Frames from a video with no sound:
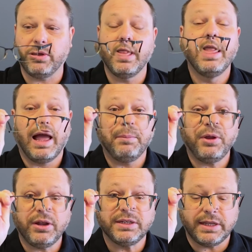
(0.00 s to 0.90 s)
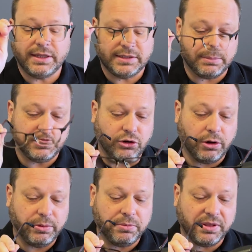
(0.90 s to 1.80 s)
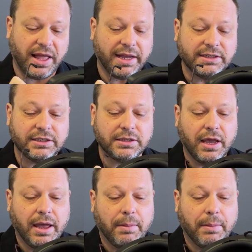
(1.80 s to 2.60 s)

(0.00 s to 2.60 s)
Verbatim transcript: Well, I'm not gonna set this up to start with with glasses,